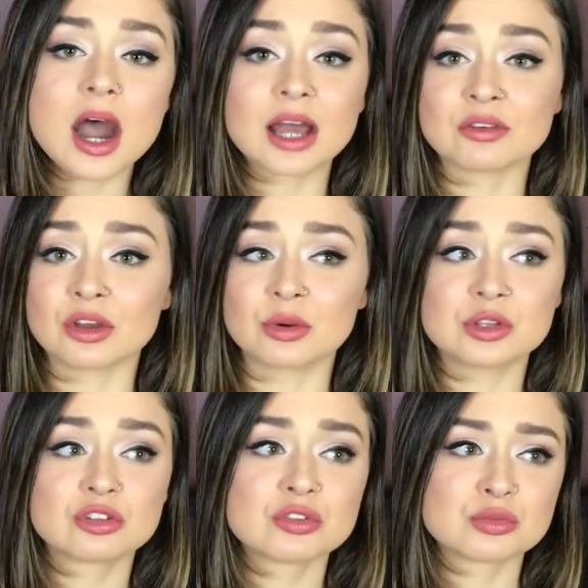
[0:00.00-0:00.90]
I don't know,
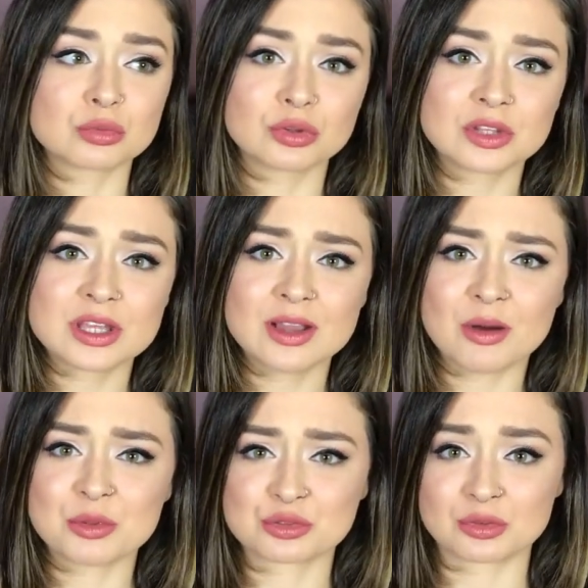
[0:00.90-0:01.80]
it's just really
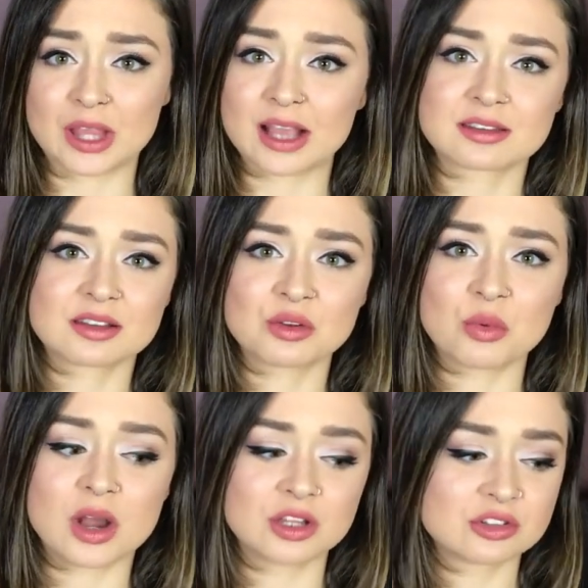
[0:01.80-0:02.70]
almost relaxing to
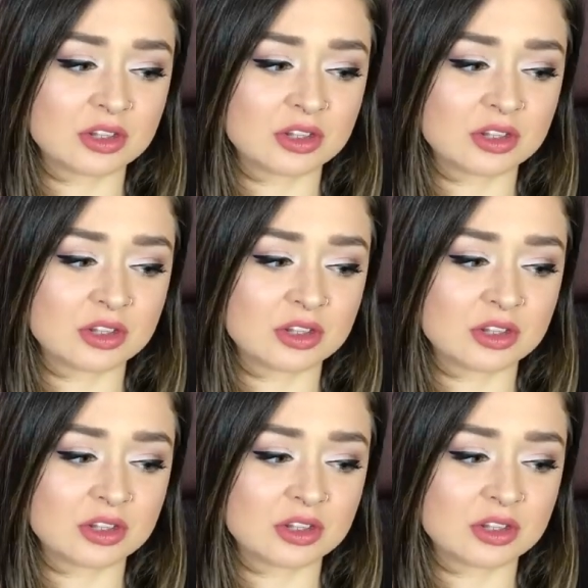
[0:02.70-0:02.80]
watch.